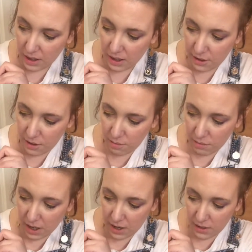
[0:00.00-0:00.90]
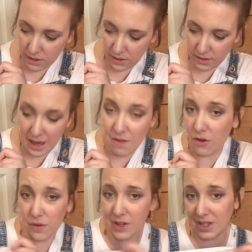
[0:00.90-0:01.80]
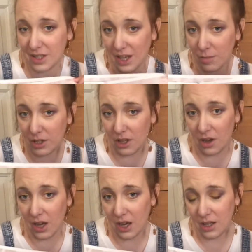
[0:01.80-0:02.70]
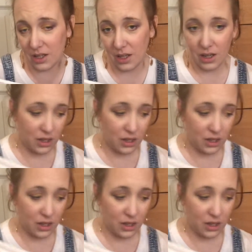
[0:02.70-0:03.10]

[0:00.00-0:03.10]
And everything's the same size.